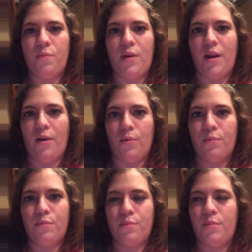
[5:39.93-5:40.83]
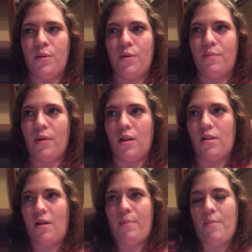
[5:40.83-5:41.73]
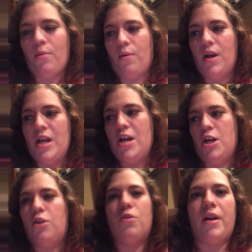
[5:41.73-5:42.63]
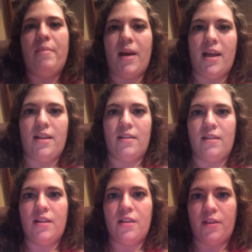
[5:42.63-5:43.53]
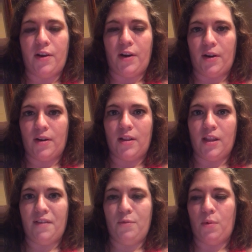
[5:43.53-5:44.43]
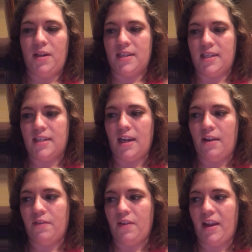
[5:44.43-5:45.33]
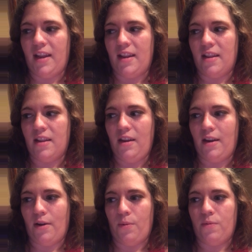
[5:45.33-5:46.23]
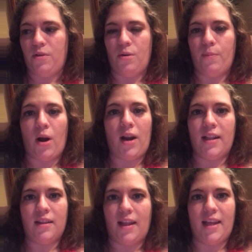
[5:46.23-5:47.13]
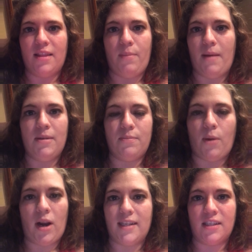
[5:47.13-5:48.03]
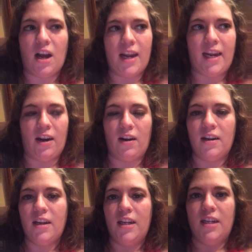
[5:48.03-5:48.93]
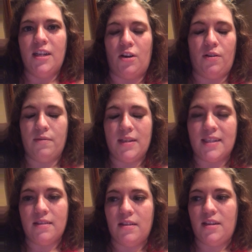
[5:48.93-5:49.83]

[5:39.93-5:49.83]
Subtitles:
you know, a lot of people cremate their loved ones and stuff, and, you know, your body, like, the baby's body is not here, or is